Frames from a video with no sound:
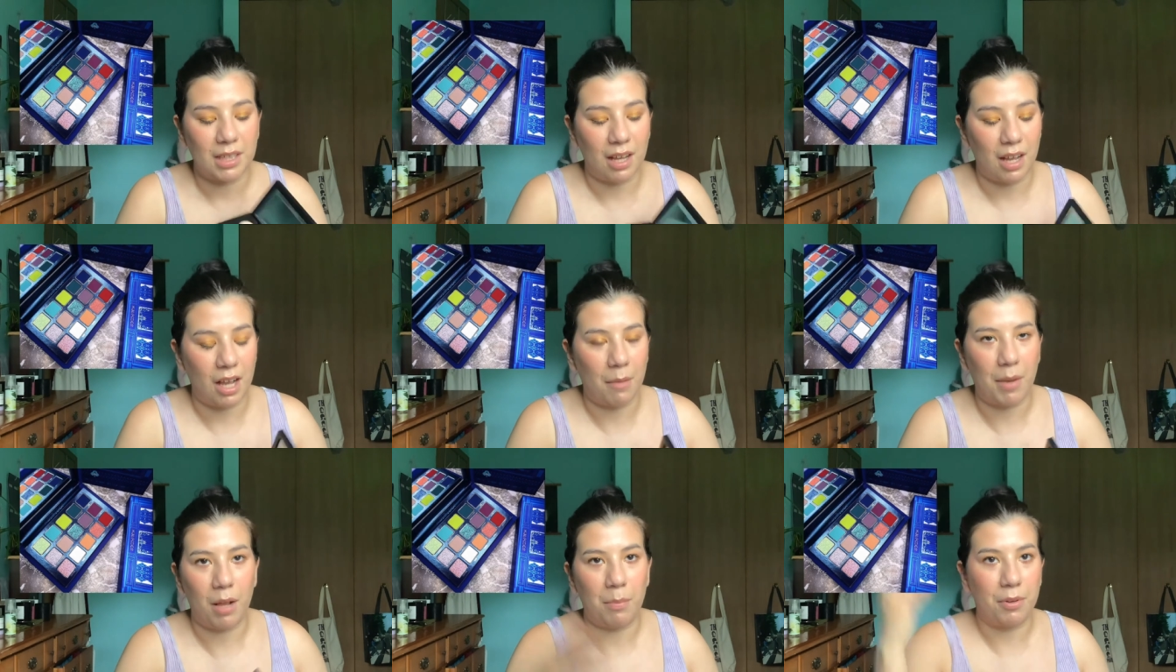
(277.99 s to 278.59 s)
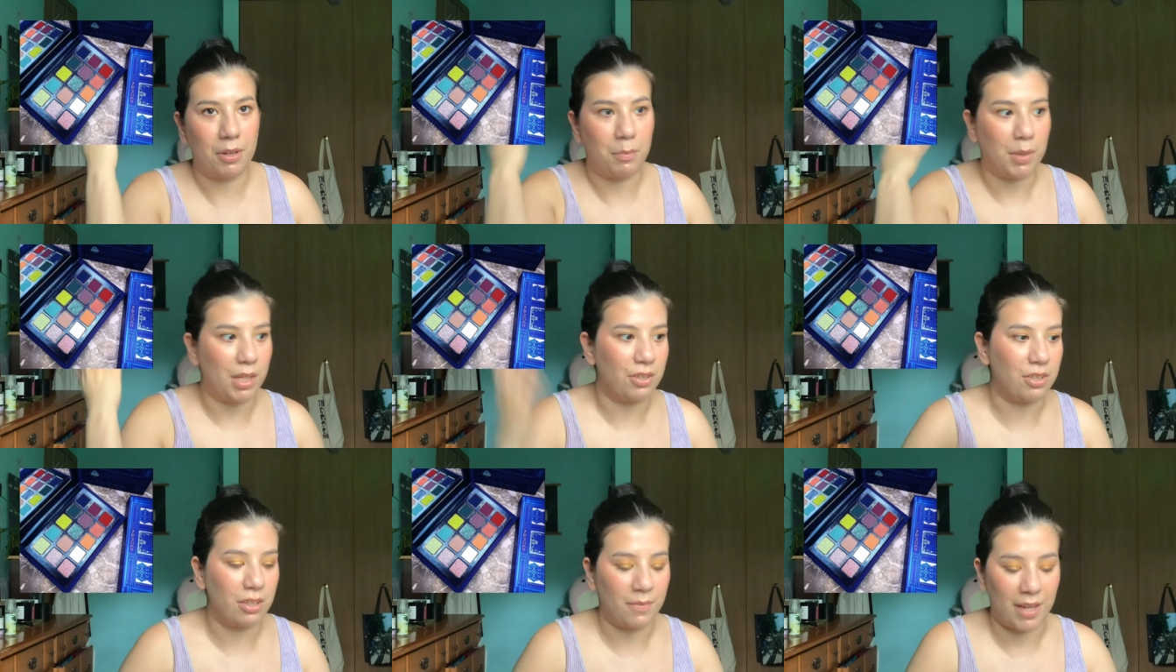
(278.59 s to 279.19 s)
Um, I'll put a
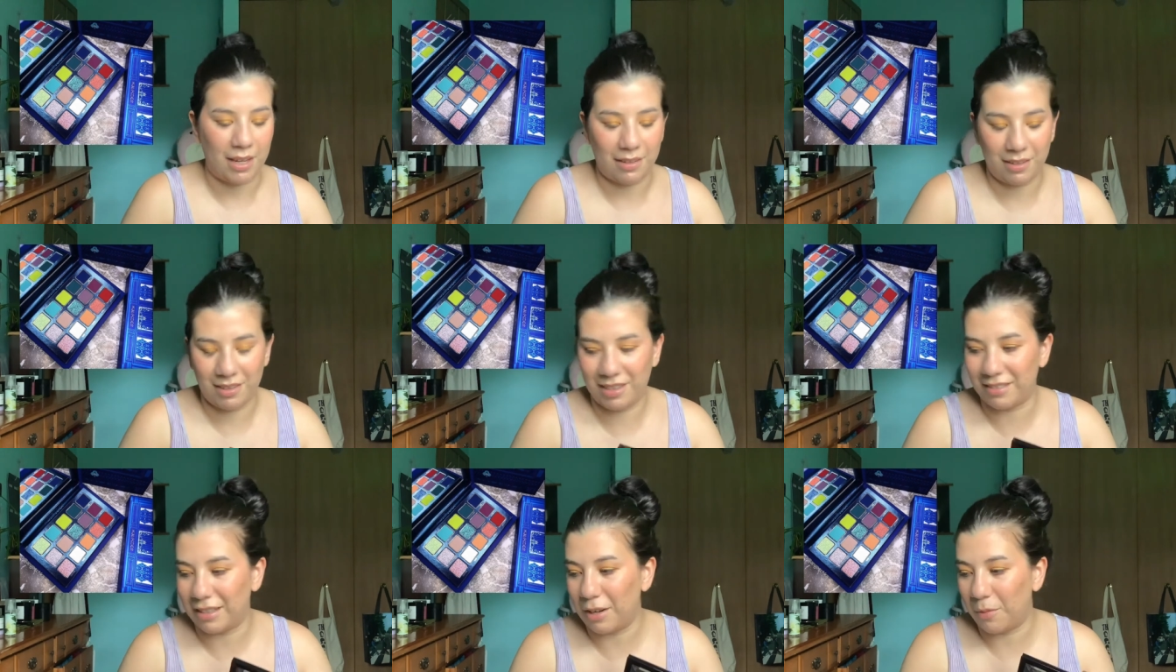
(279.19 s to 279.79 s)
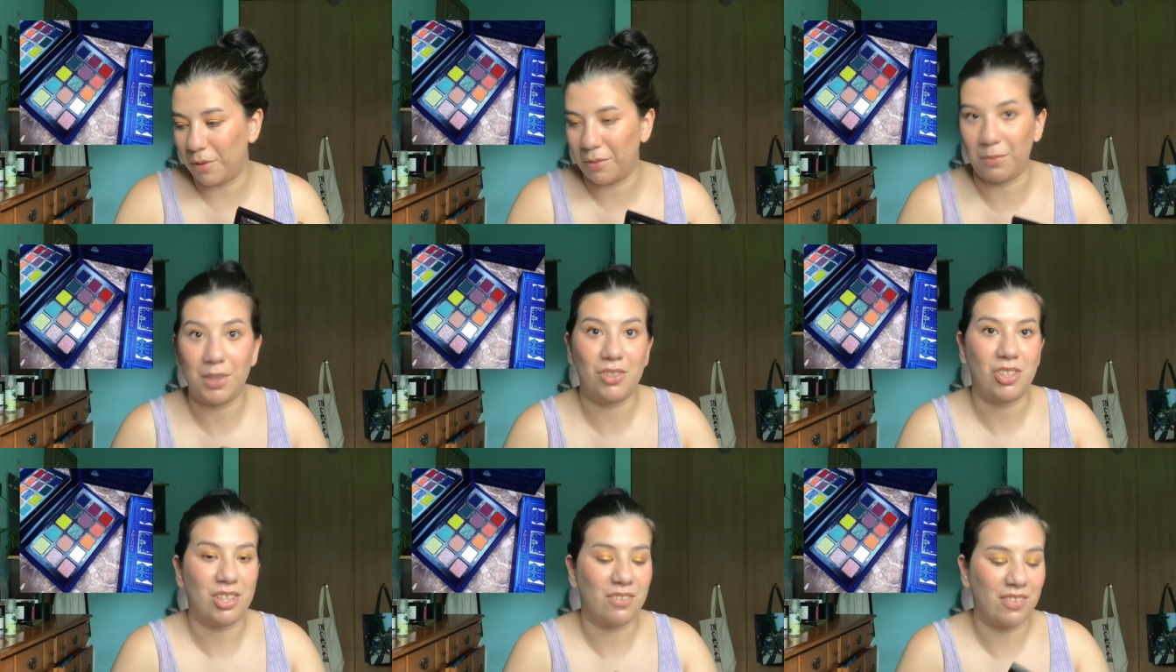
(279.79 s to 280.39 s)
picture if I, because I don't want to
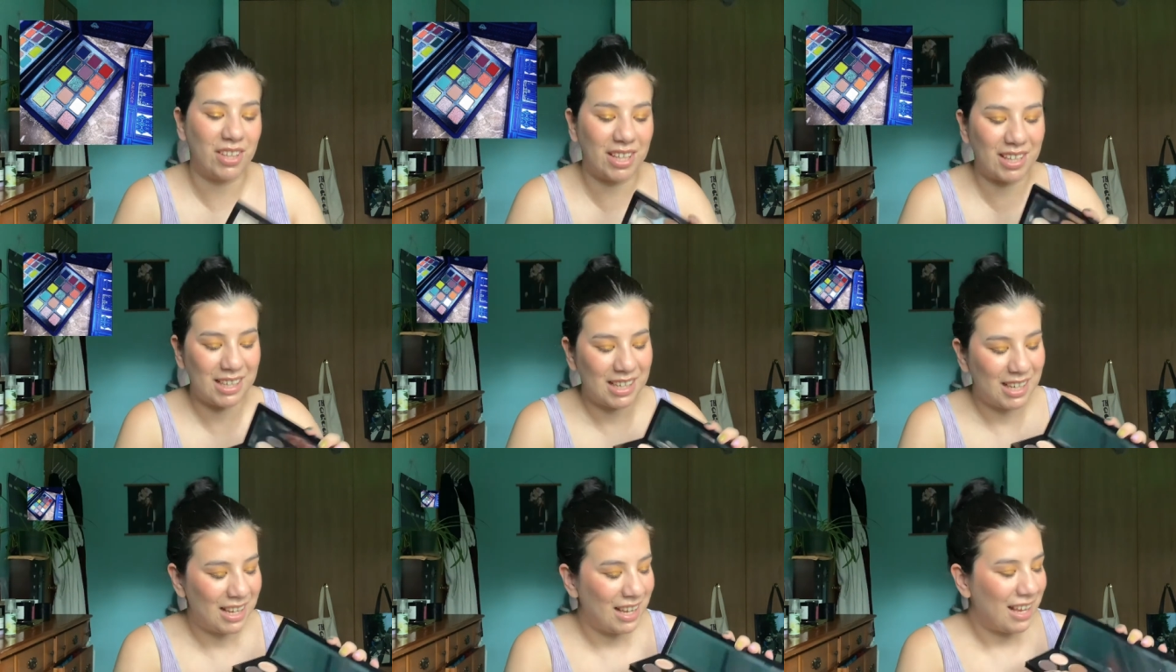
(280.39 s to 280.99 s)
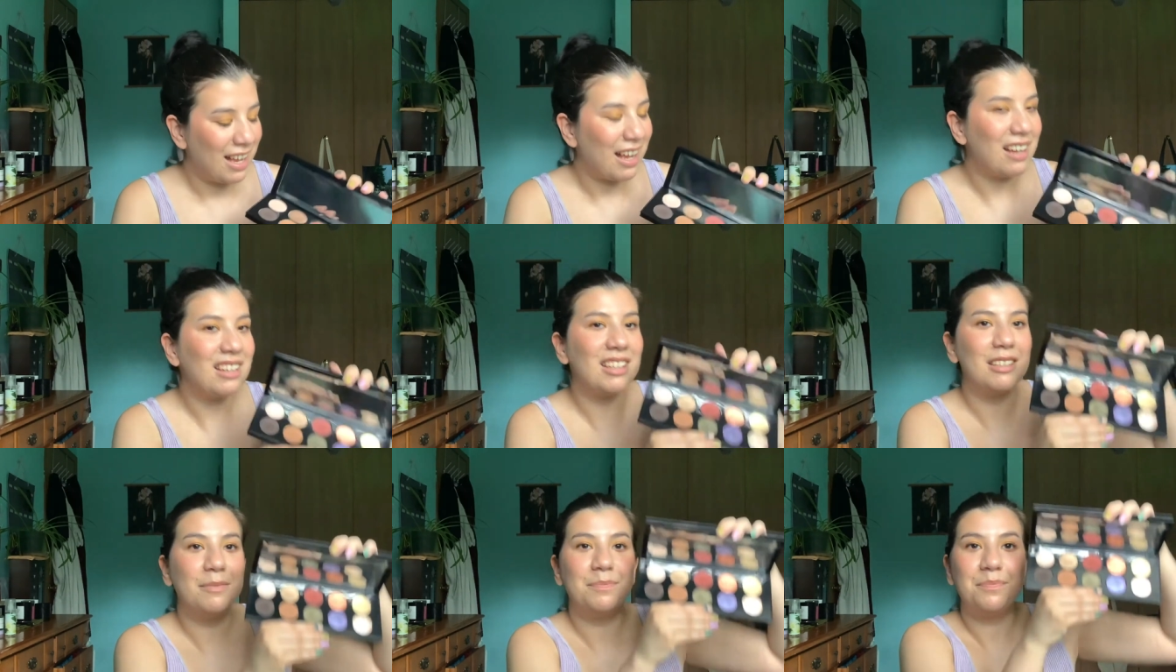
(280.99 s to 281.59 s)
reach in over there.
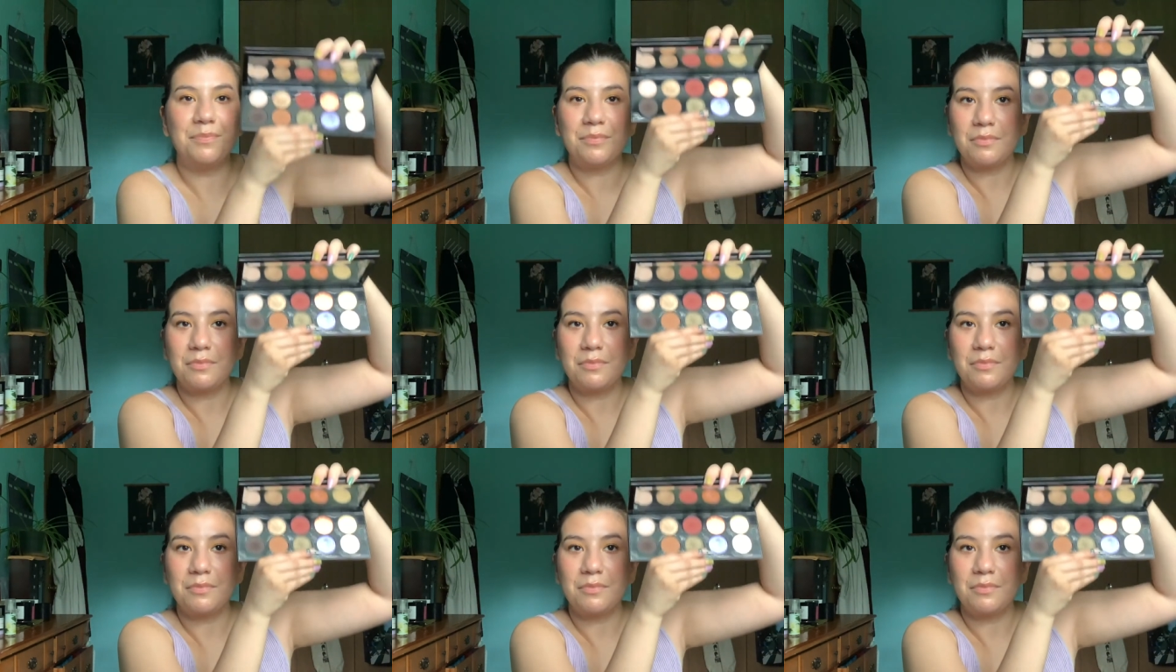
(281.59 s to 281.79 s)
Um...